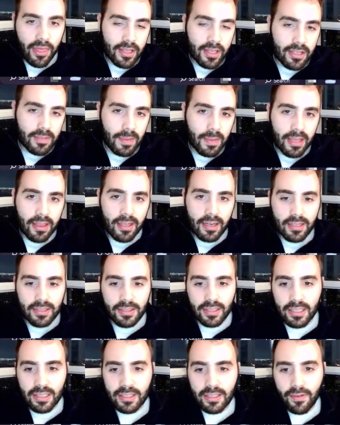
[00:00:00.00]
This method
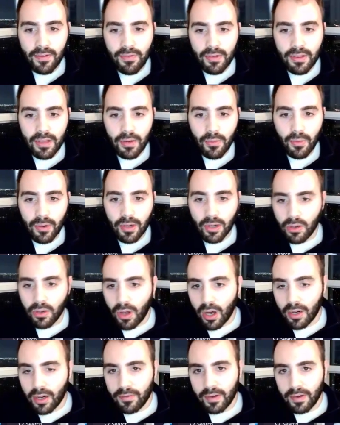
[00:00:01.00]
is different than what a
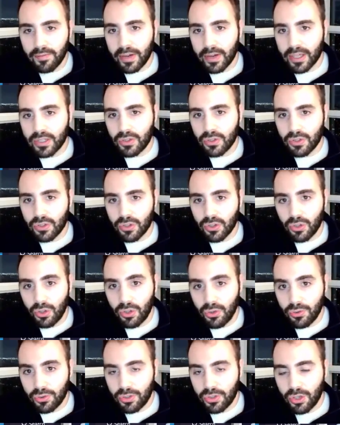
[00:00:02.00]
lot of investors are
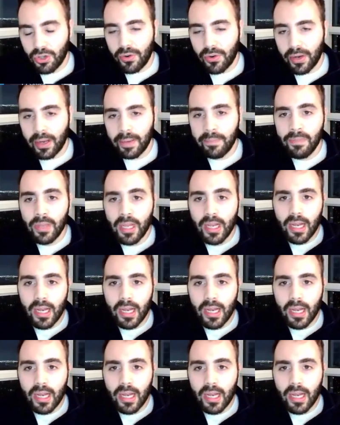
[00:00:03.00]
used to doing.